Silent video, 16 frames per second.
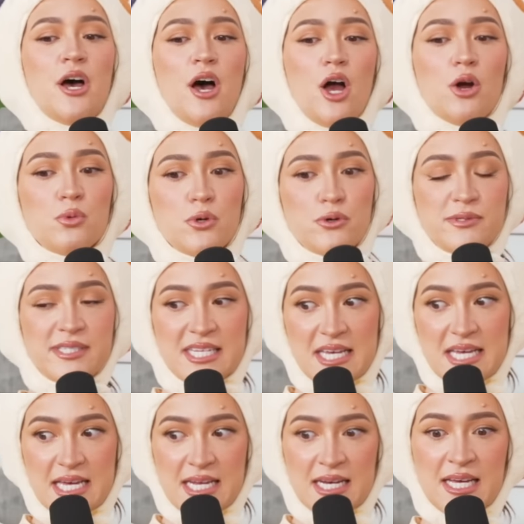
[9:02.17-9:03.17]
a
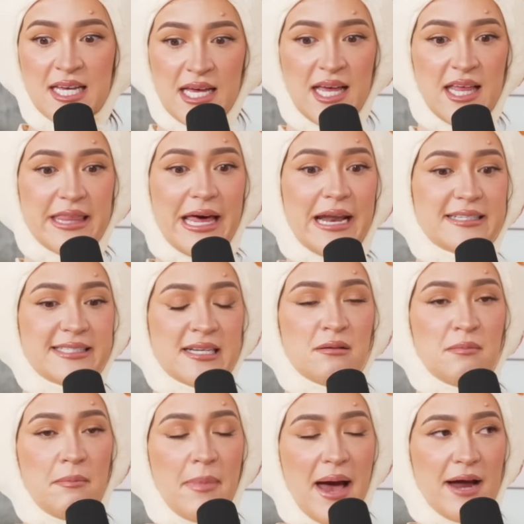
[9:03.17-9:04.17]
routine that it
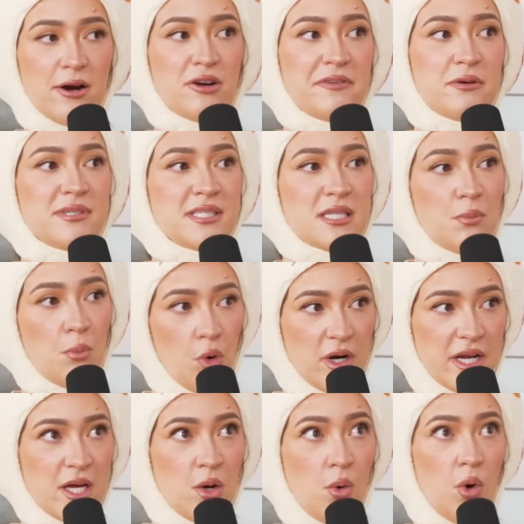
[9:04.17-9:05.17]
didn't matter if it was in the
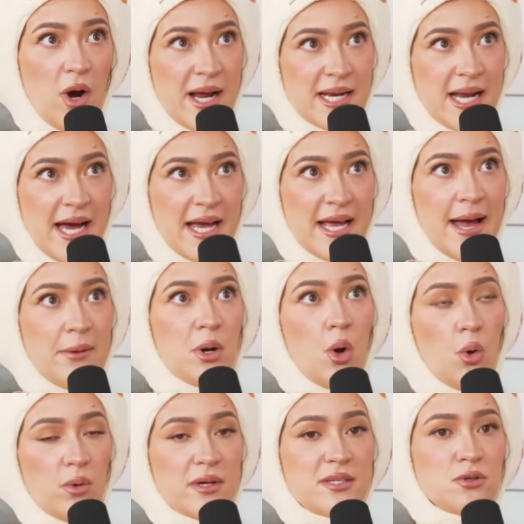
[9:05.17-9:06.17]
morning or at night, I would
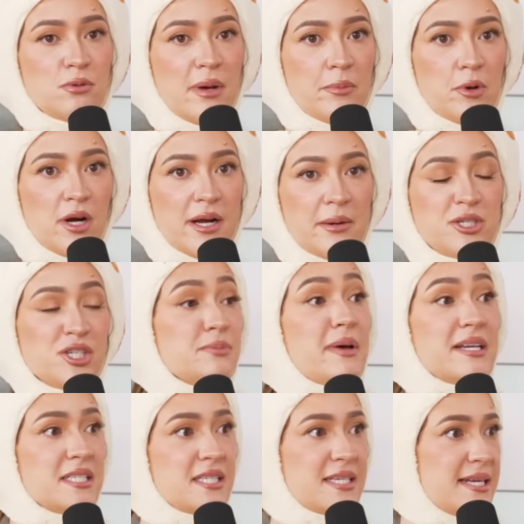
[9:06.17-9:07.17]
always remember it. And just
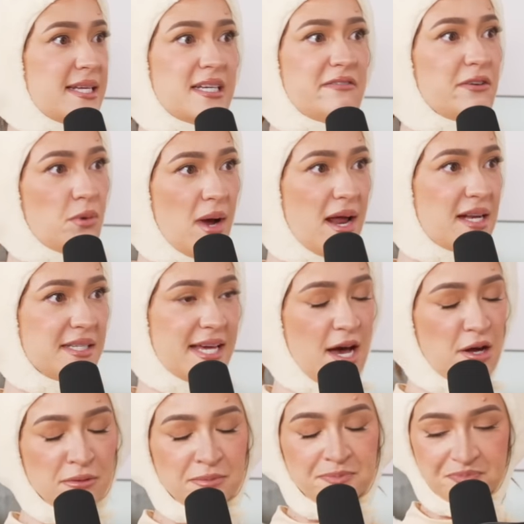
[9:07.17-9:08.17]
mentally, I didn't even write it
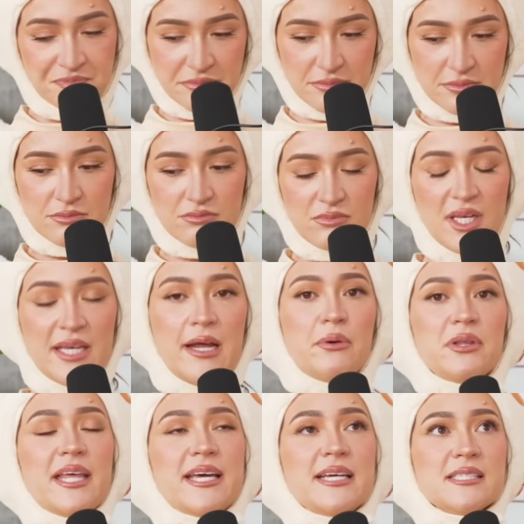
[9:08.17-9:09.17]
down. And I
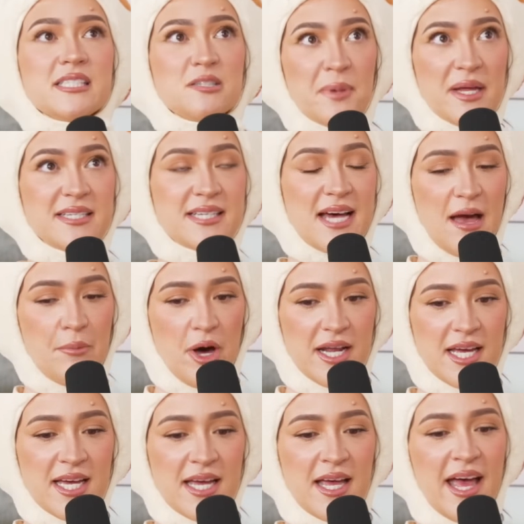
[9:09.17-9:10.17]
would like spend time on
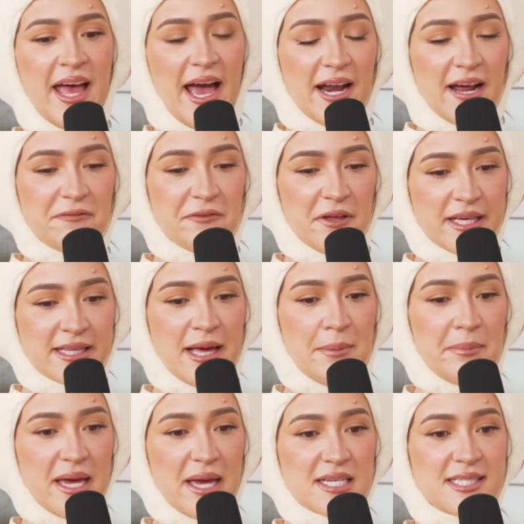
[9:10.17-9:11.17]
it. And I felt like that
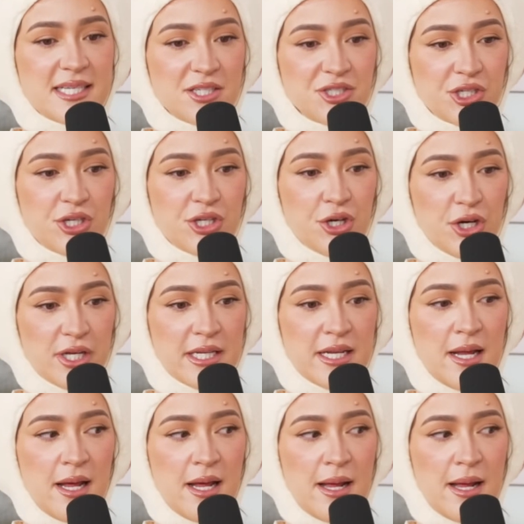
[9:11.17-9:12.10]
made such a good